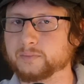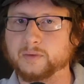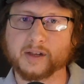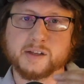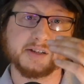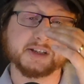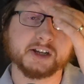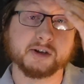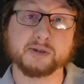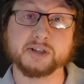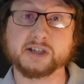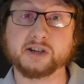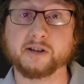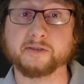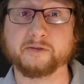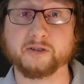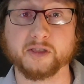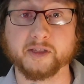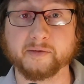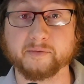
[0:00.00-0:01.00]
So it's good
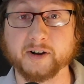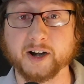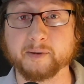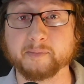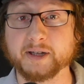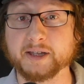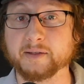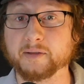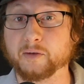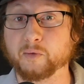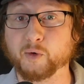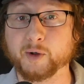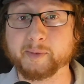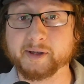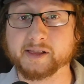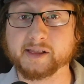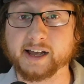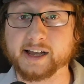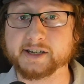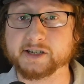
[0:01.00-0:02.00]
for the environment. We've
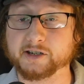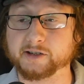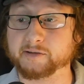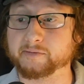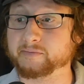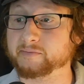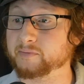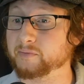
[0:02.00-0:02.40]
been lied to.